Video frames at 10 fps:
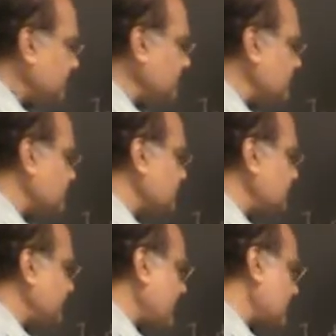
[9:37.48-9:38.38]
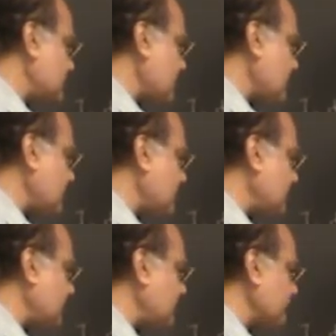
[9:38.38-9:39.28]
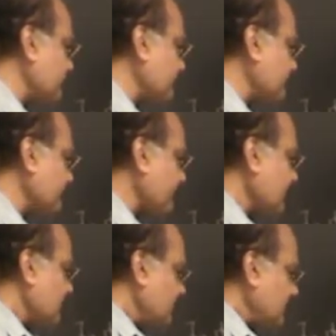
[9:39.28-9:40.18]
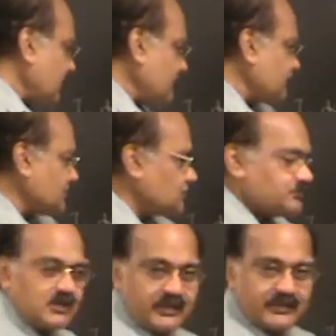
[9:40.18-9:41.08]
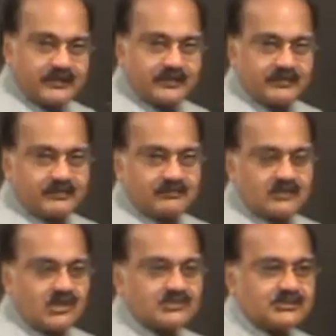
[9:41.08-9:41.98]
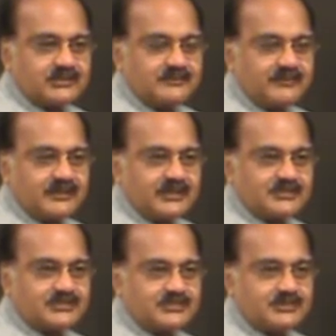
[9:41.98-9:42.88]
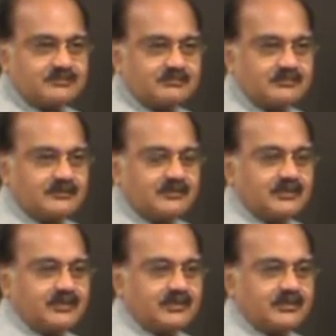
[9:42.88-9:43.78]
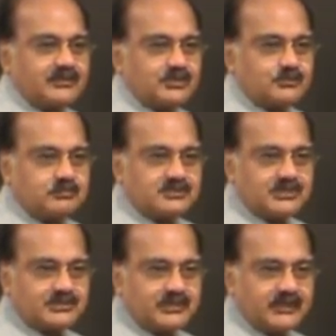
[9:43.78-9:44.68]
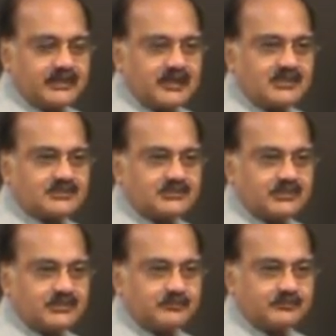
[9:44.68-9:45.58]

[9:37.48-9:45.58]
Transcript: these defects are, now if you assume constant defect density, this would be just a constant.